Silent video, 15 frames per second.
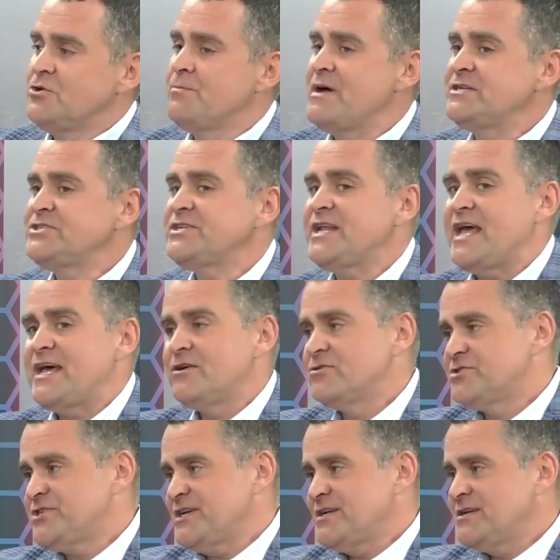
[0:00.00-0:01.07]
You mentioned
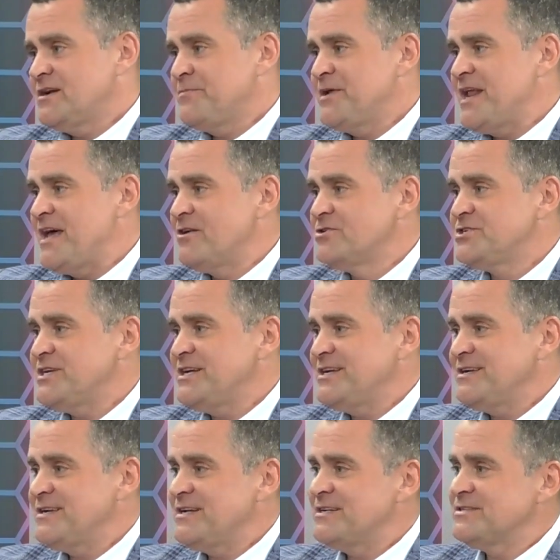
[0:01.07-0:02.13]
energy. I mean,
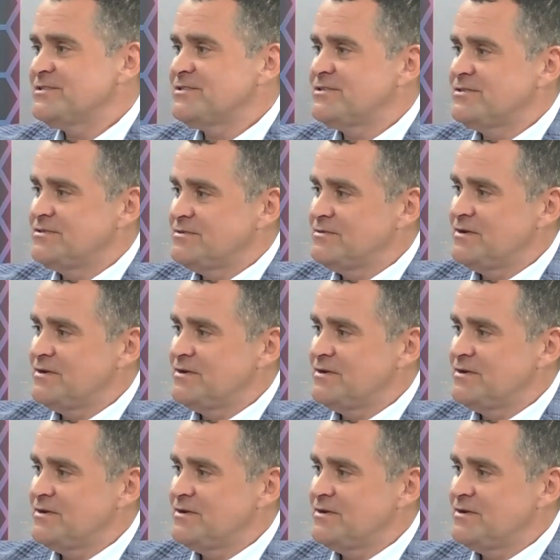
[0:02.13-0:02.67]
energy is